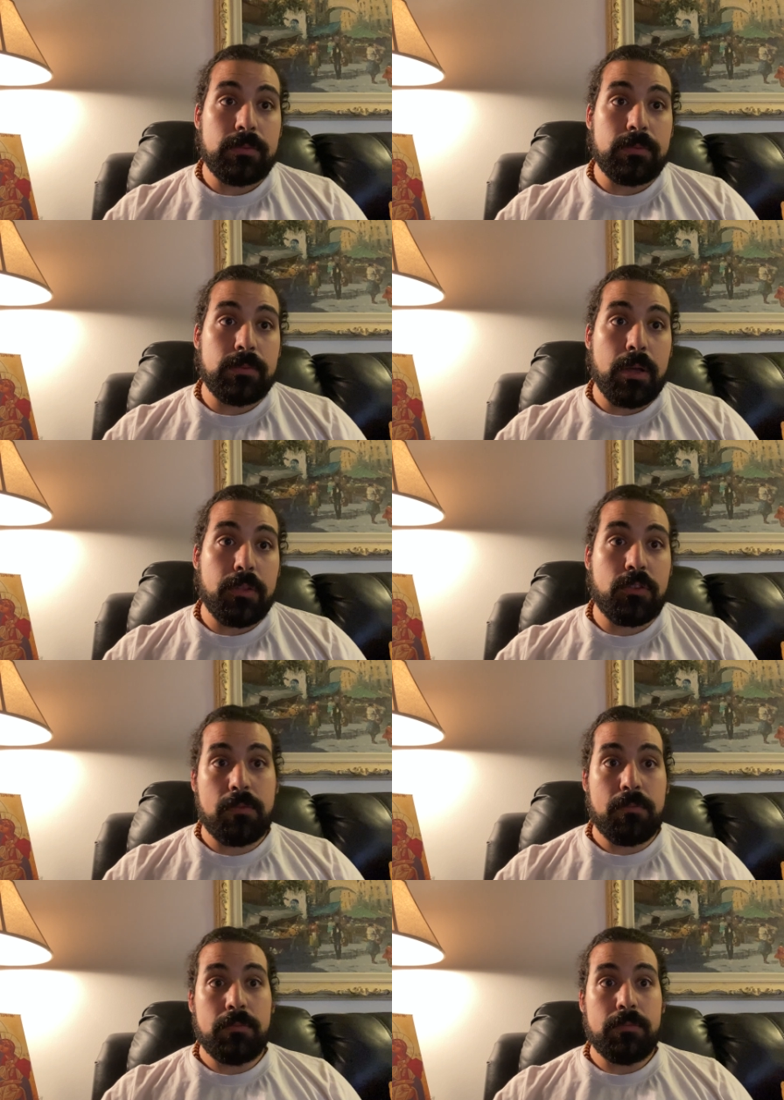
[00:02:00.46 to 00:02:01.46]
was
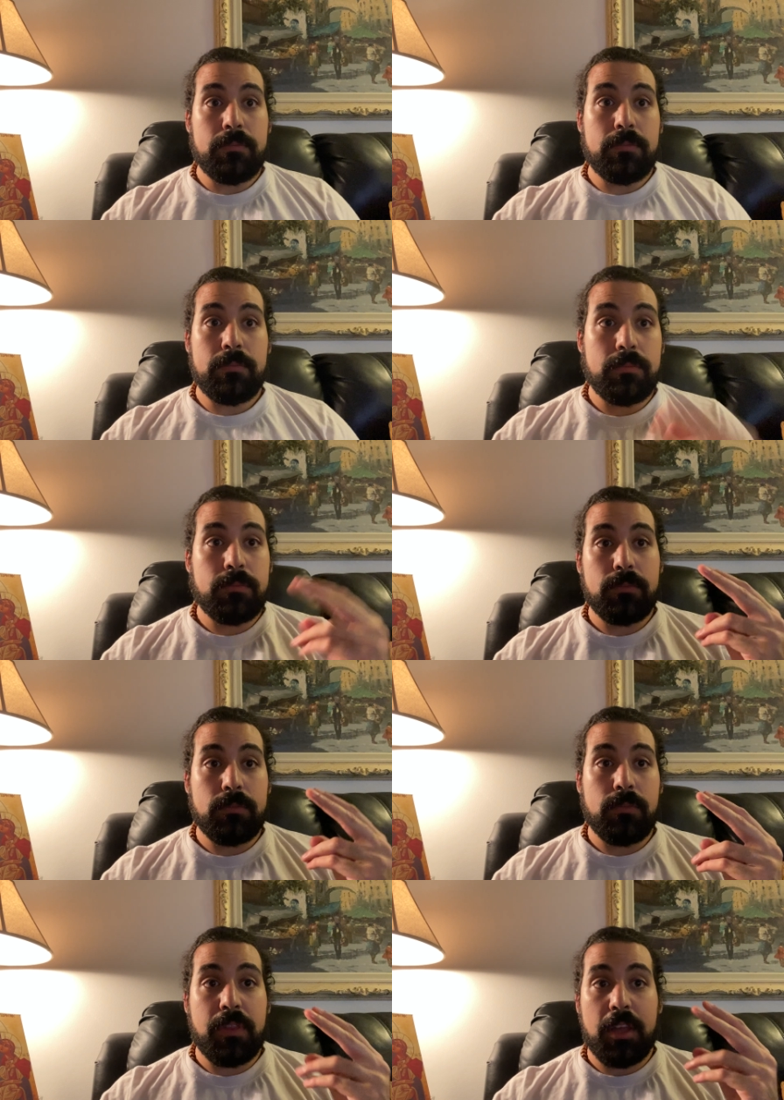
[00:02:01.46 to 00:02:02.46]

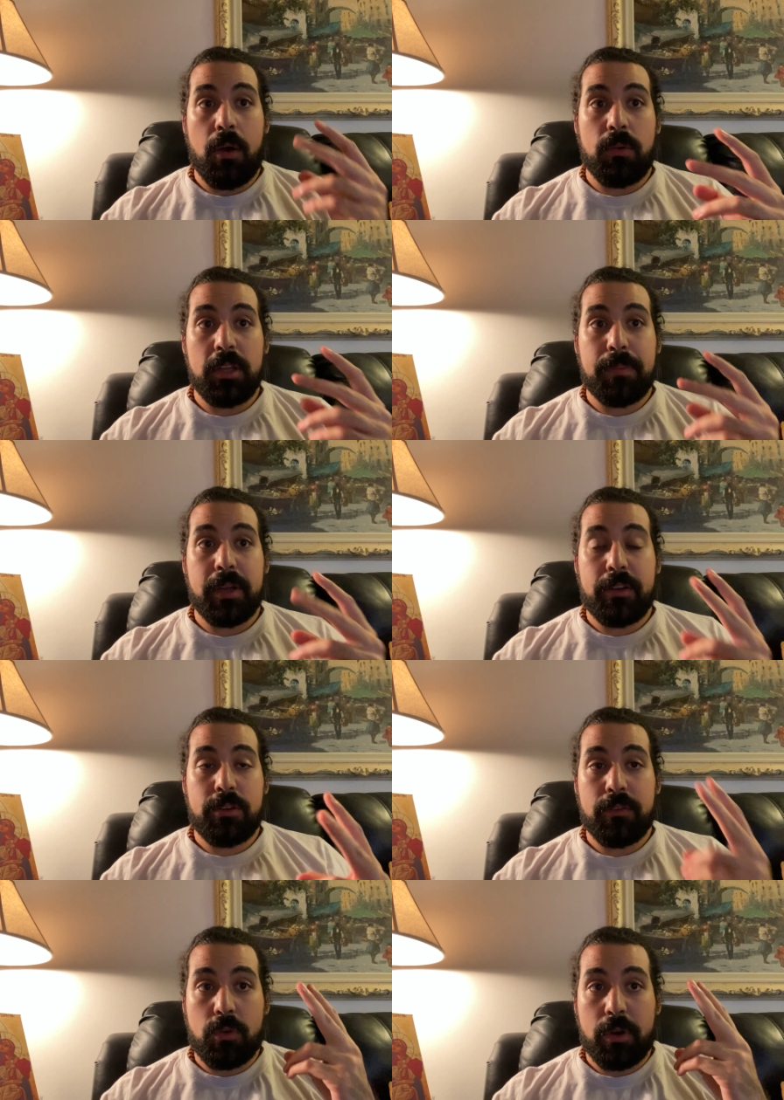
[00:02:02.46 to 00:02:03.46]
the only player to
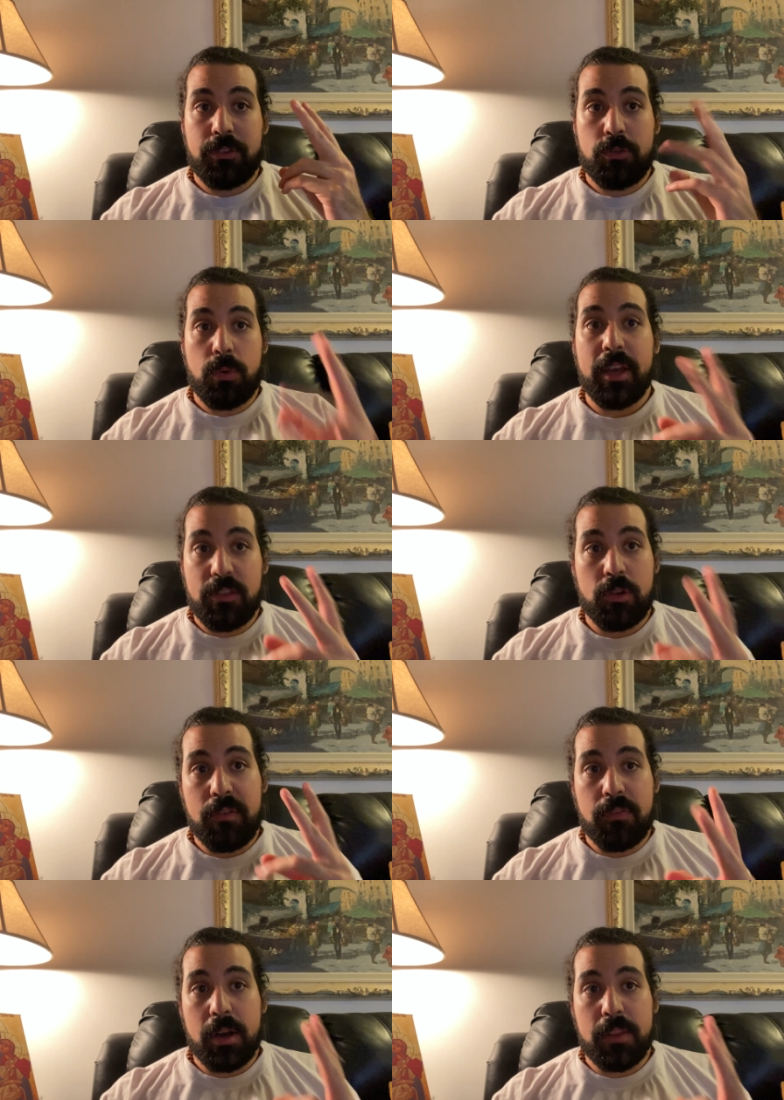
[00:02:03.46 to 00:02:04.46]
have scored twice so
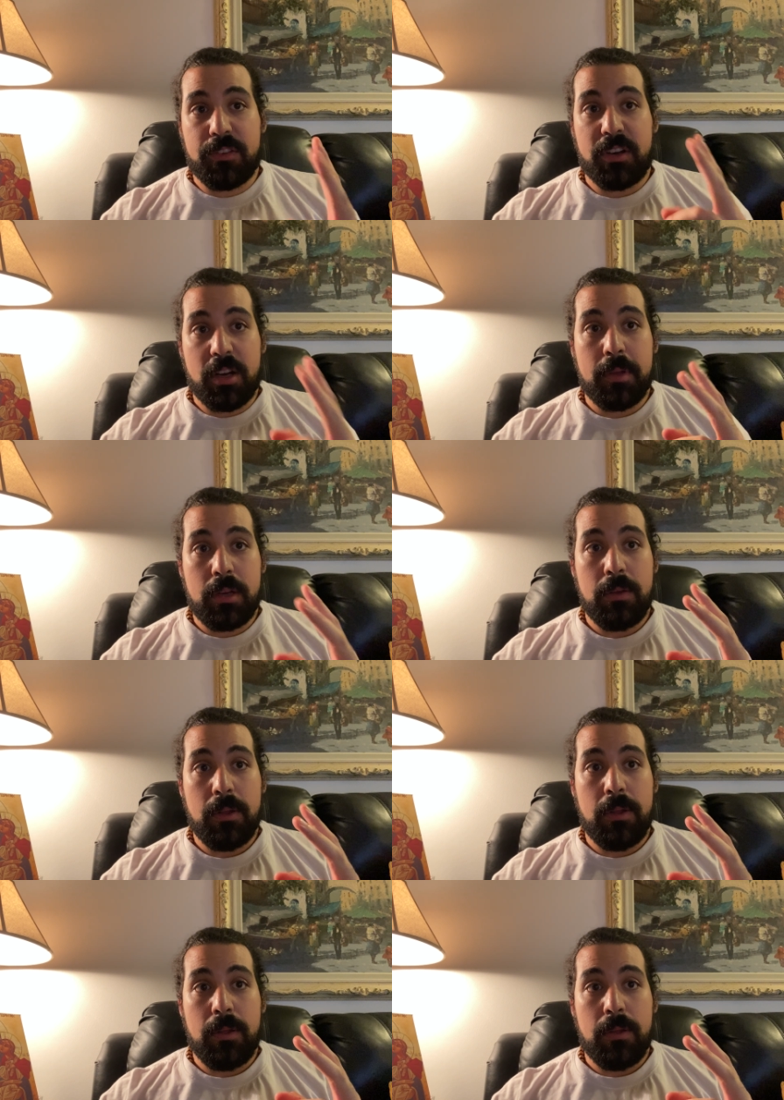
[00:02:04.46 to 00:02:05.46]
far in the tournament,
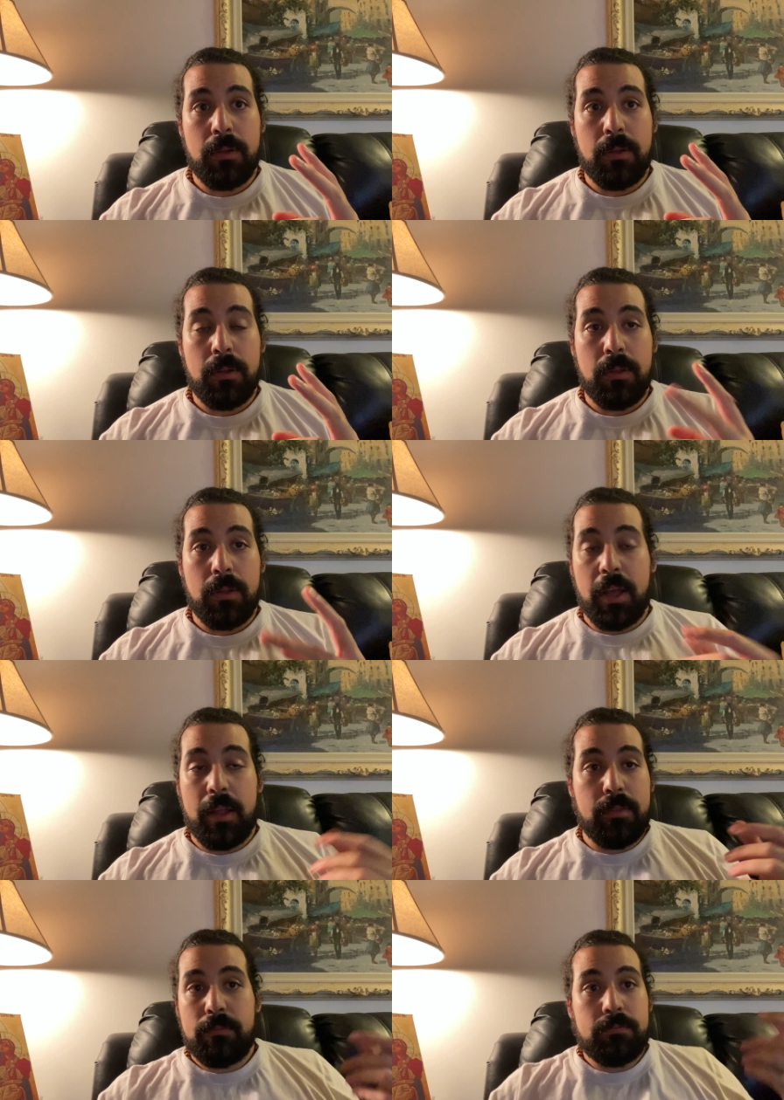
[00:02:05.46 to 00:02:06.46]

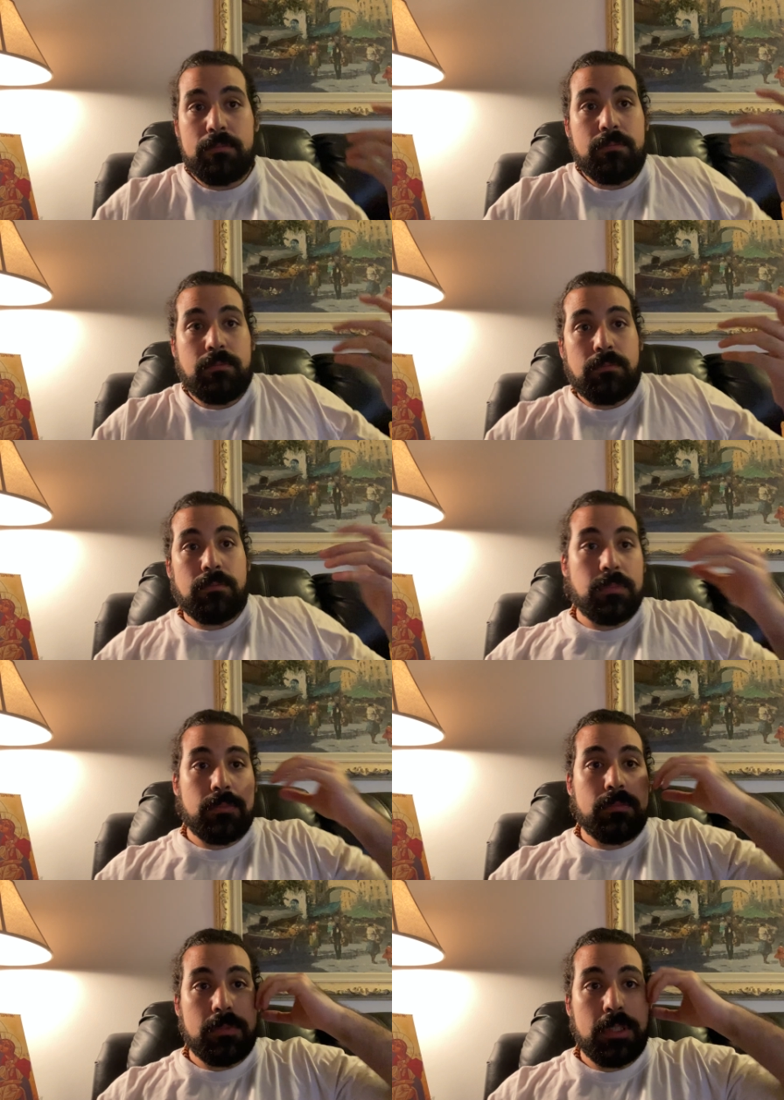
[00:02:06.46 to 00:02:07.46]
and
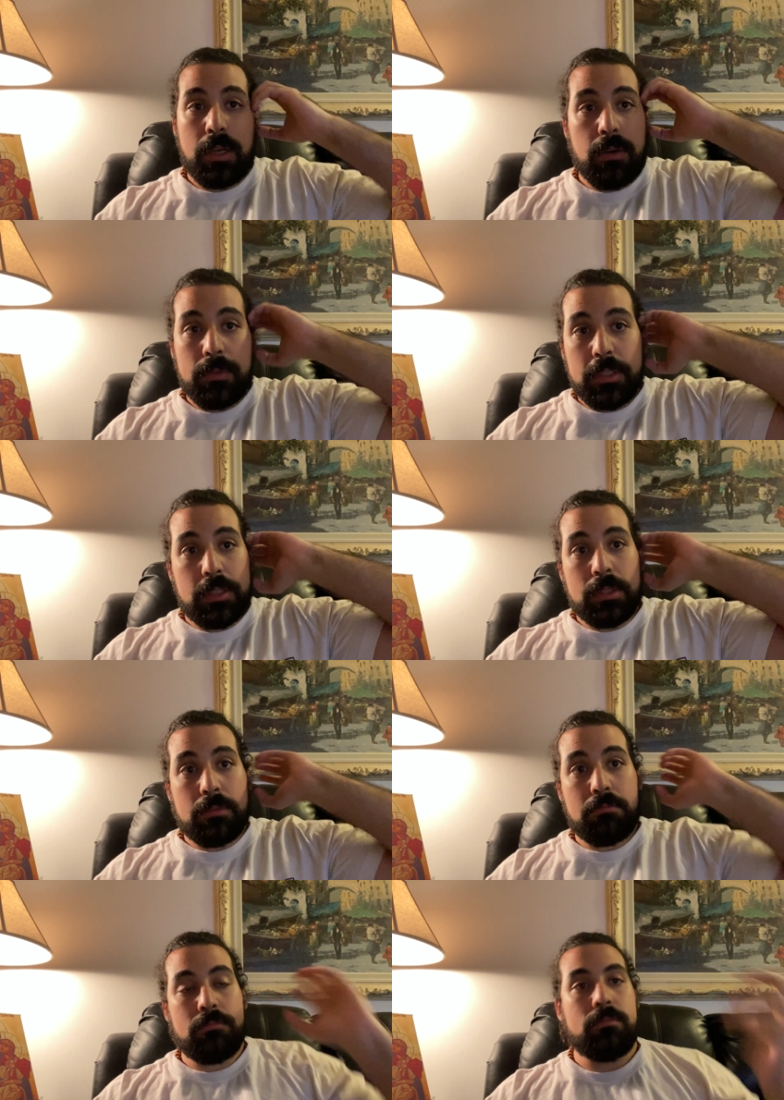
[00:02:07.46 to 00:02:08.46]
you know it's
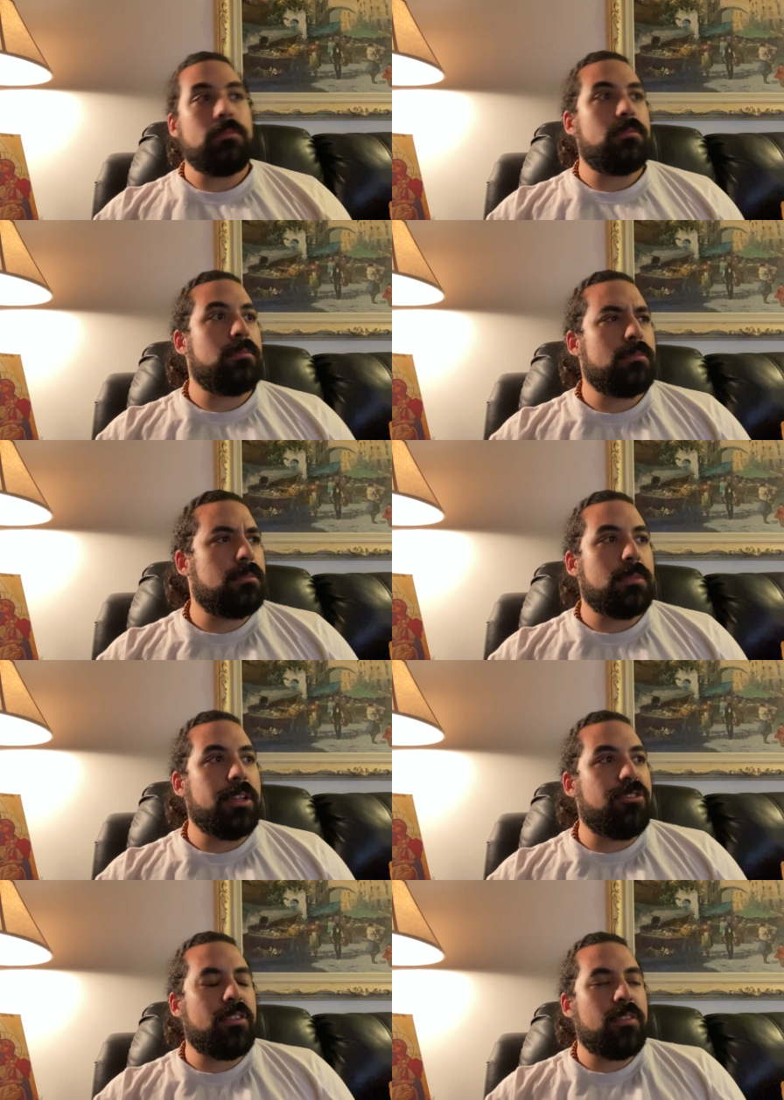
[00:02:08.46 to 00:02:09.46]

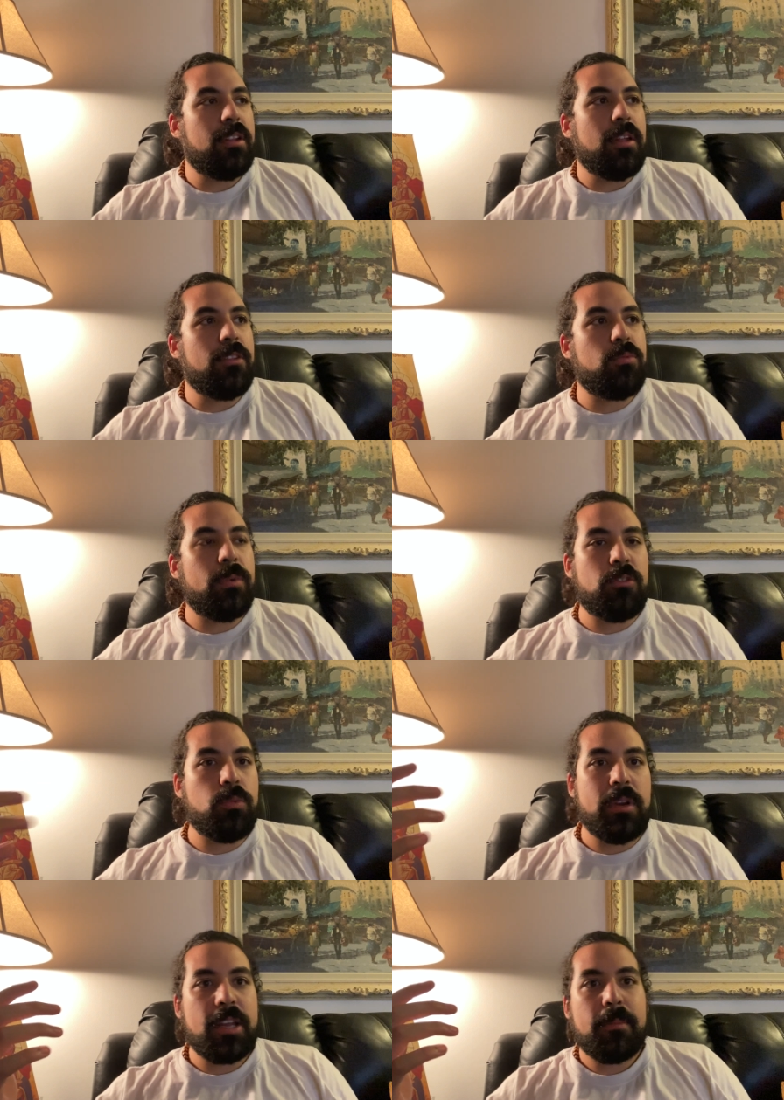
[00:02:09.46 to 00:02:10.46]
it just it's it's
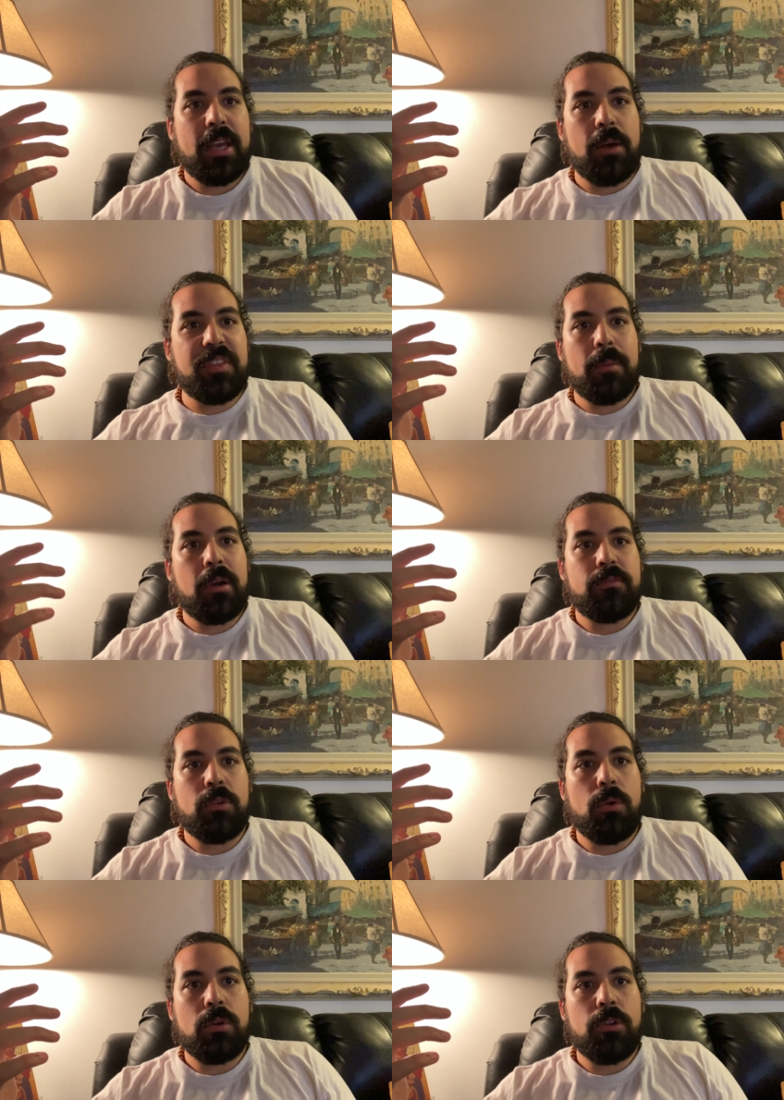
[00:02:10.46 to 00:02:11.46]
weirding me out the amount of
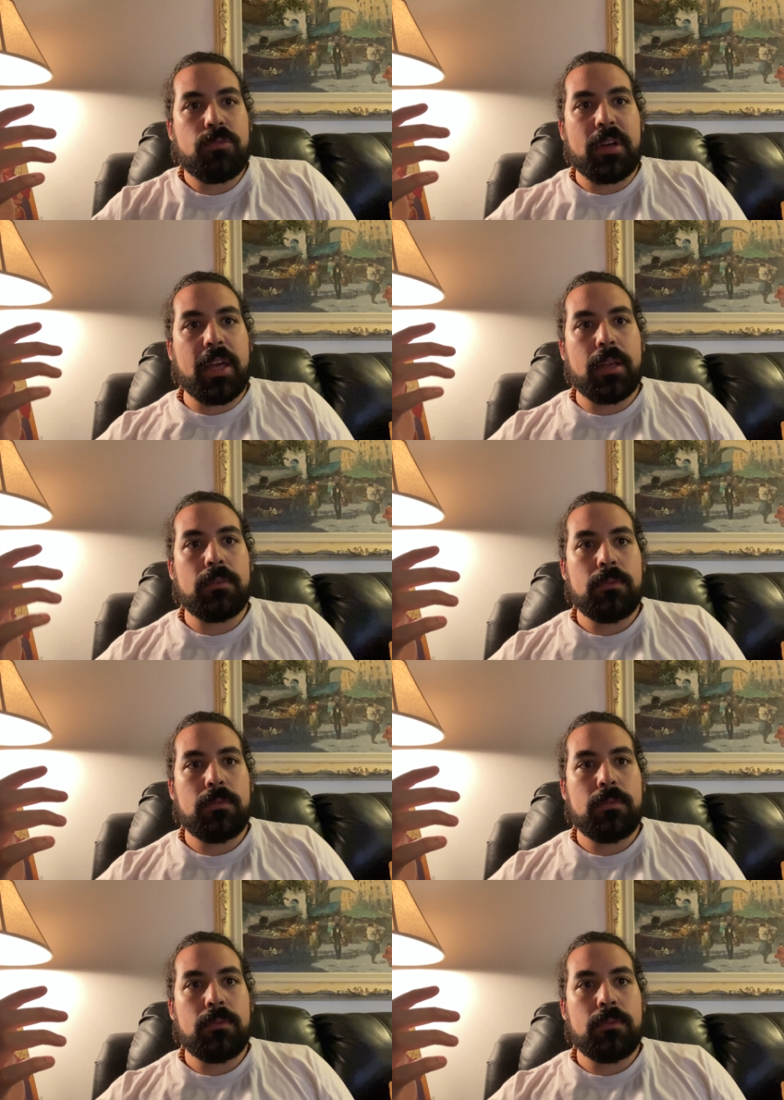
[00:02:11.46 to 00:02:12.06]
own goals we're getting,